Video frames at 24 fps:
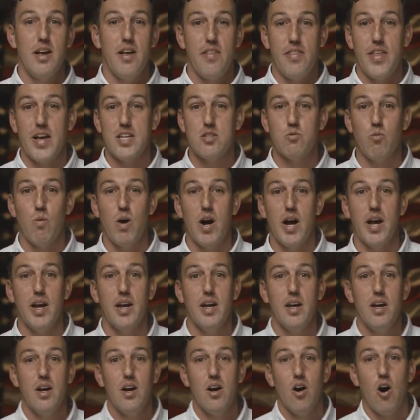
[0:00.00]
That's
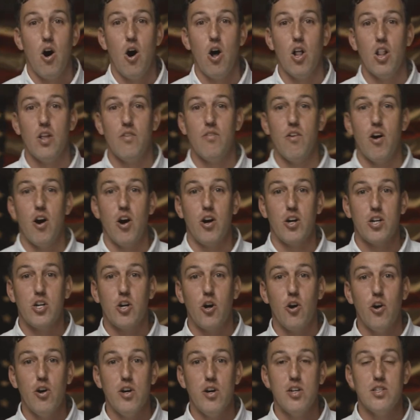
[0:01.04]
why all of our
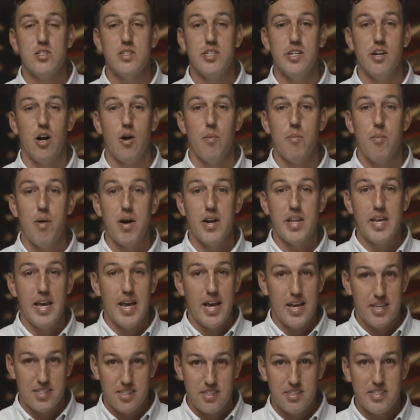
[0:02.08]
currency, our money
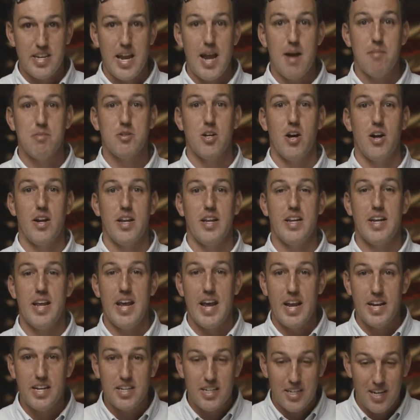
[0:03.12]
has stamped on it,
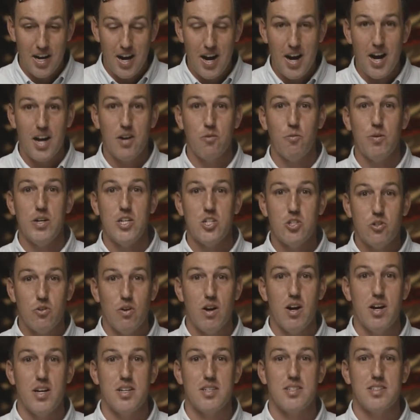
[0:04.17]
in God we
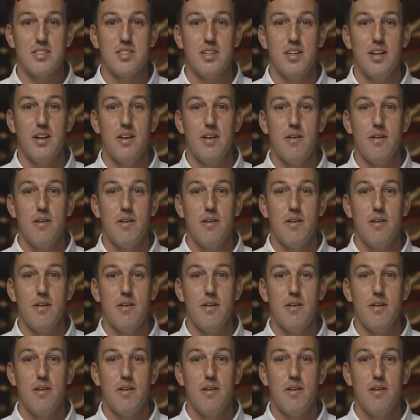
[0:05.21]
trust.